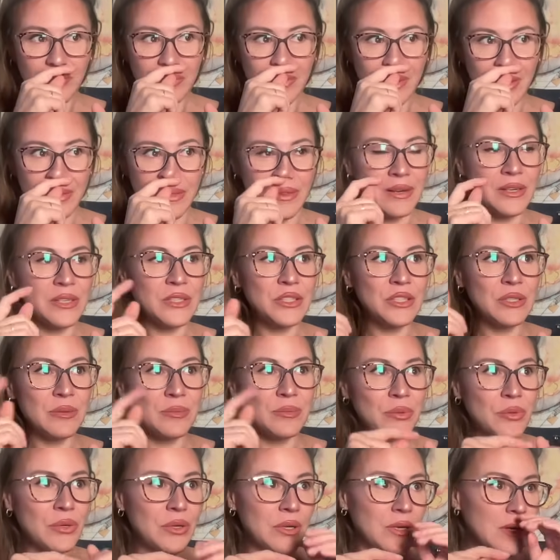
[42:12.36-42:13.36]
is the
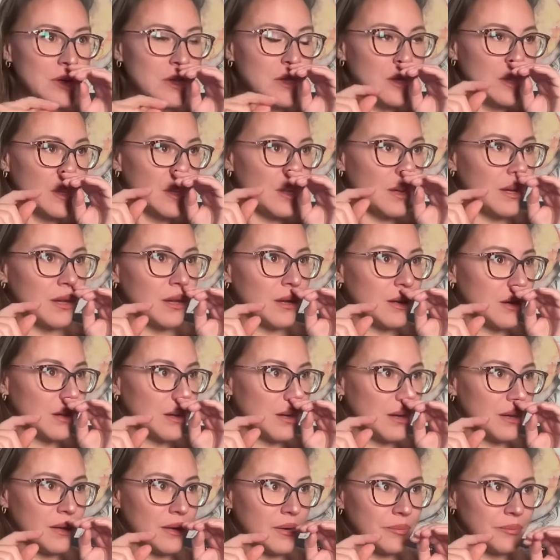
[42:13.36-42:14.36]
book
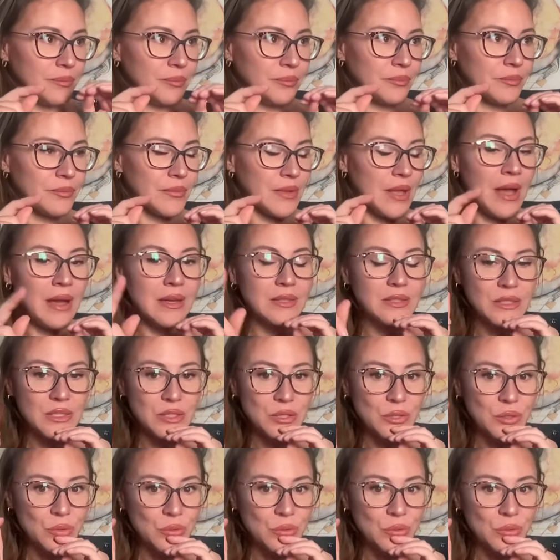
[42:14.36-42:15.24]
Access